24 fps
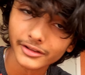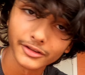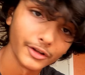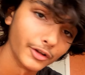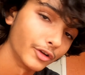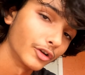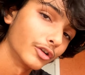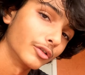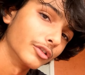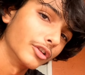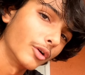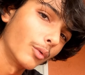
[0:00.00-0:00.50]

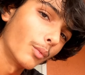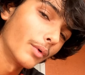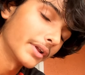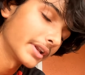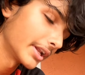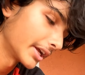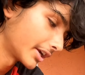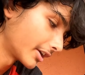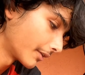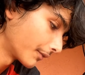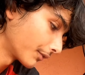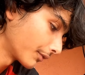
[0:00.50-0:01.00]
The
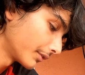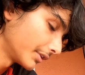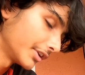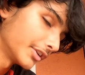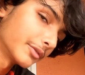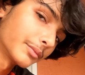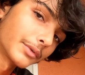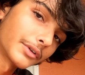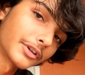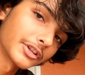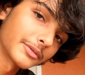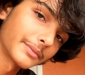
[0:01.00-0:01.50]
one that comes with
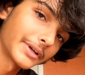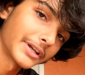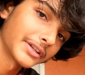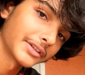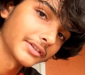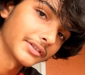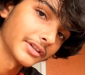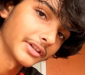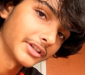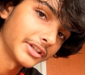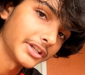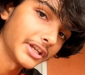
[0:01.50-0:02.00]
these motorbikes
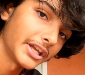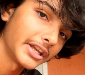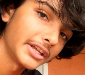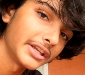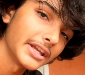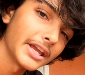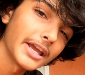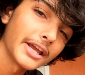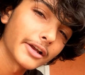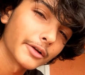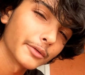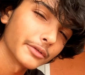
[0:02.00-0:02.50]
is a yin
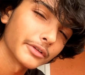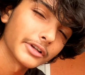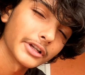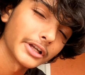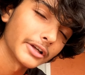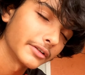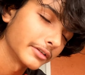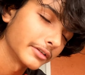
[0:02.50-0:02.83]
yang, or whatever the